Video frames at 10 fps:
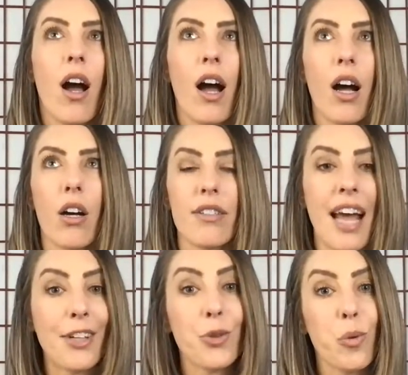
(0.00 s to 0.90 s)

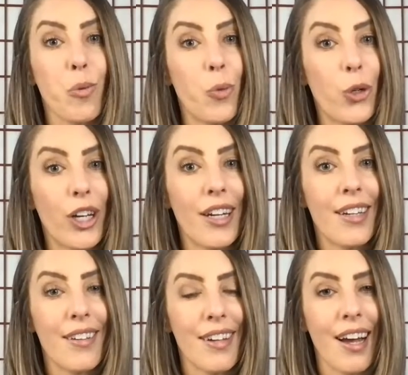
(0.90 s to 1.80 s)
natural
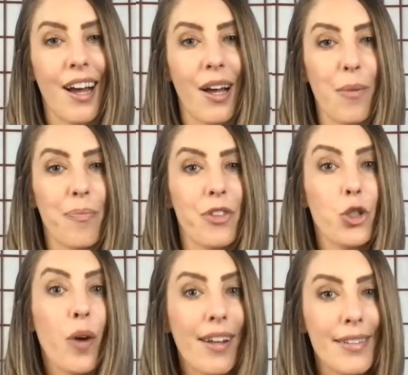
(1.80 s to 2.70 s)
wood
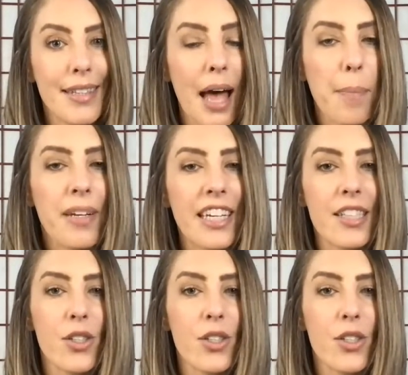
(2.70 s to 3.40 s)
trends happening.